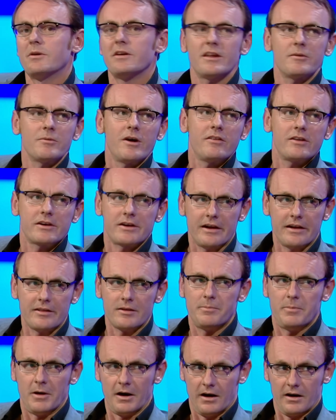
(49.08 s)
and they won't. They're going out to
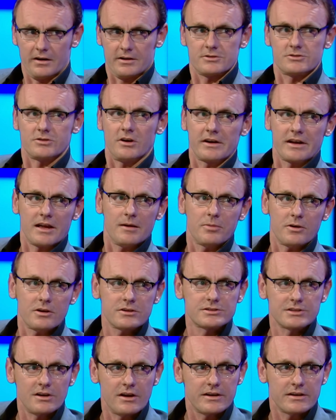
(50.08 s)
the park and try and get a bottle
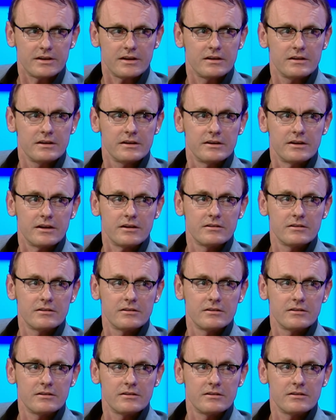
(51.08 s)
of cider, you know.